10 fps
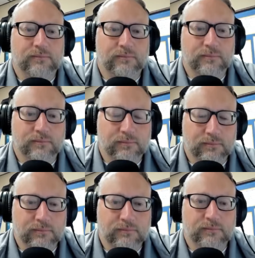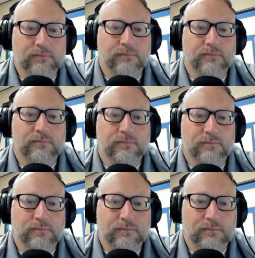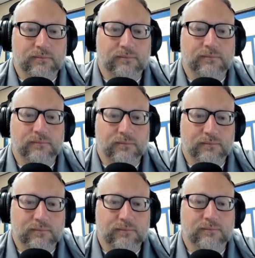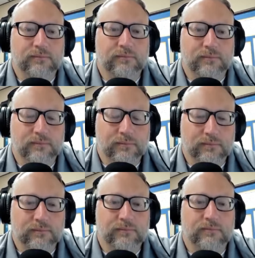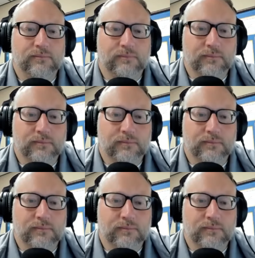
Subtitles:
[no speech]